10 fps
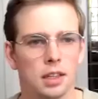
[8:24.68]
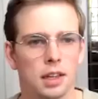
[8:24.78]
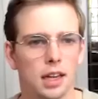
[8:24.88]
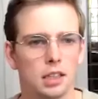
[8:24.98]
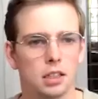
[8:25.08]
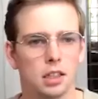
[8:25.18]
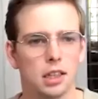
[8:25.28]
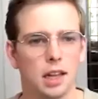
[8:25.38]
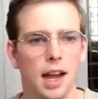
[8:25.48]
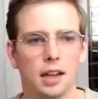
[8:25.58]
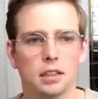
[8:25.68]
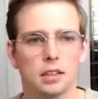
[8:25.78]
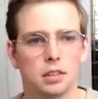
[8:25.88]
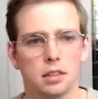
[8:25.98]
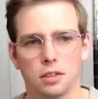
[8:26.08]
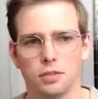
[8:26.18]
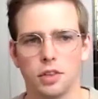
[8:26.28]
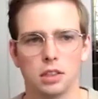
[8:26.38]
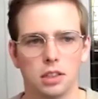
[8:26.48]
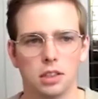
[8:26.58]
actually added like
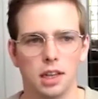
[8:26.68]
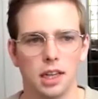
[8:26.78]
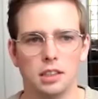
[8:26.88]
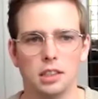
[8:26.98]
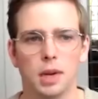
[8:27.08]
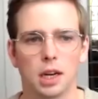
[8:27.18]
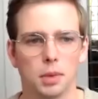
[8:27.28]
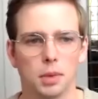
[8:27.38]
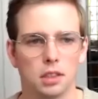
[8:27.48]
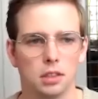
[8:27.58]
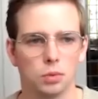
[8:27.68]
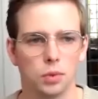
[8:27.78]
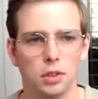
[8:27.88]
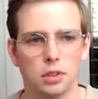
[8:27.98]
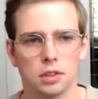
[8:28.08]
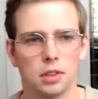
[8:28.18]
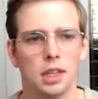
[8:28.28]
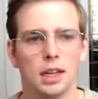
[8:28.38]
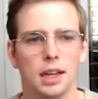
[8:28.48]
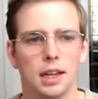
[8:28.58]
318 megabytes in the root
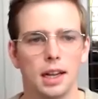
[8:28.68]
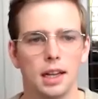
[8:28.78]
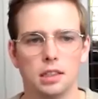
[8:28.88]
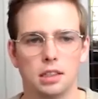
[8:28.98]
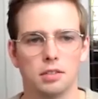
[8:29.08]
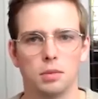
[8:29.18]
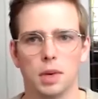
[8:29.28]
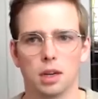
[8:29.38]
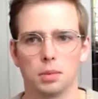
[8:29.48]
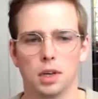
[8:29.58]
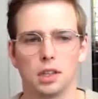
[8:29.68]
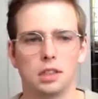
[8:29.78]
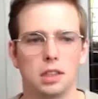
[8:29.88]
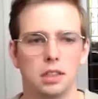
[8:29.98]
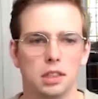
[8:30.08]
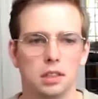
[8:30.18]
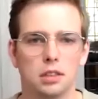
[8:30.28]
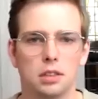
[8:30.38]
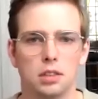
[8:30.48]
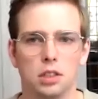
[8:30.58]
and 87 megabytes in
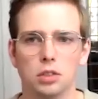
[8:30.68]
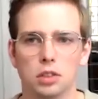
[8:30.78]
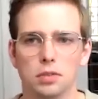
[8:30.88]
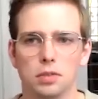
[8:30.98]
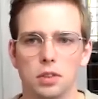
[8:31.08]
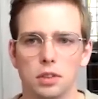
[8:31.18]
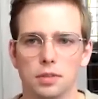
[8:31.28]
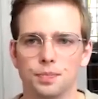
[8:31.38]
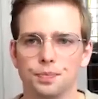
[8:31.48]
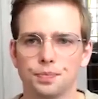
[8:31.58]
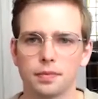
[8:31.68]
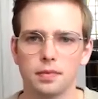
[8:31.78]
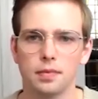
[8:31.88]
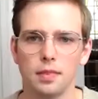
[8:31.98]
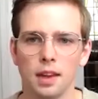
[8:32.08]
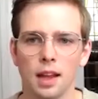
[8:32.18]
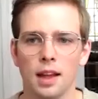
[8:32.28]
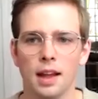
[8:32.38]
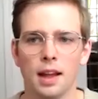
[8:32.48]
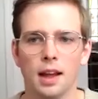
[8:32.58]
this user folder.
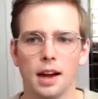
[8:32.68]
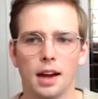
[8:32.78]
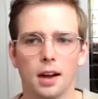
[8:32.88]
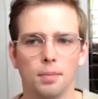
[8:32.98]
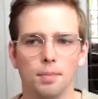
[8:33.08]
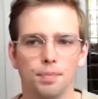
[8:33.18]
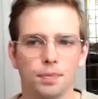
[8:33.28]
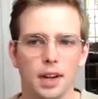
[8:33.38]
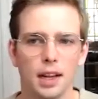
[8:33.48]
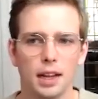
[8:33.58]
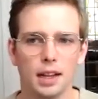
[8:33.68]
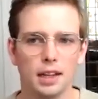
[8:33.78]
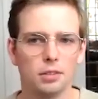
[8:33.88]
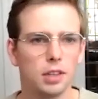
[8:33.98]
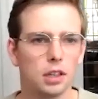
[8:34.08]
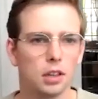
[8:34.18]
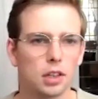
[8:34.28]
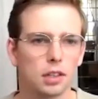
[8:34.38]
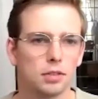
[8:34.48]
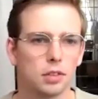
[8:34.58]
And if we look
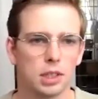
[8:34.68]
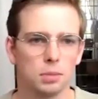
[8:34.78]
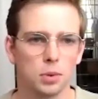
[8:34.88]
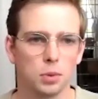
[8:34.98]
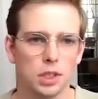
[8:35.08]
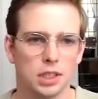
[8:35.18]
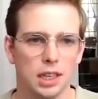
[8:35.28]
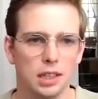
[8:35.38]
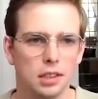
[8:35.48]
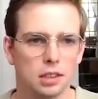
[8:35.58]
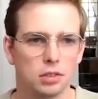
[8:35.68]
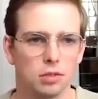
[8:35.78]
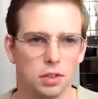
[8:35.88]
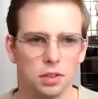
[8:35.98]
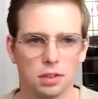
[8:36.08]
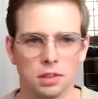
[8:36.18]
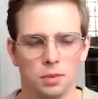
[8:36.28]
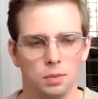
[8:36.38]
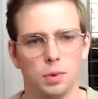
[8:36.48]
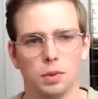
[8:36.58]
at, for example, what is in this root,
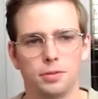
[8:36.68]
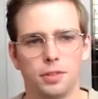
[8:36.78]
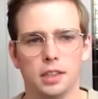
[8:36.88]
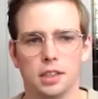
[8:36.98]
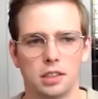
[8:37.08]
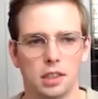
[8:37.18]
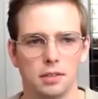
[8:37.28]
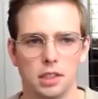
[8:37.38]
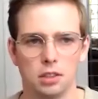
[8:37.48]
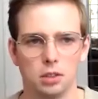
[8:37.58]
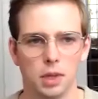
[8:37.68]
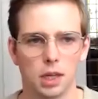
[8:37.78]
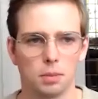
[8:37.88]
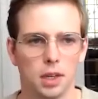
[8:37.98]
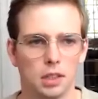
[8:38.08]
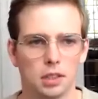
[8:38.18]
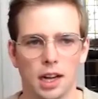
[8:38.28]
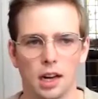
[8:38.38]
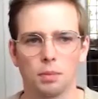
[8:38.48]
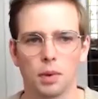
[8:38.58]
we will find that 72 megabytes are
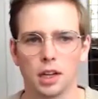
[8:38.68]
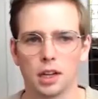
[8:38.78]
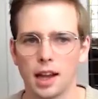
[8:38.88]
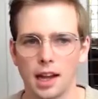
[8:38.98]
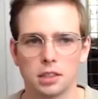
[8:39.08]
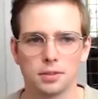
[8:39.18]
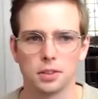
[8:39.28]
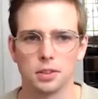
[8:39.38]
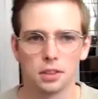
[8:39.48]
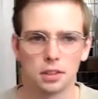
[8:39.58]
added by a cache folder,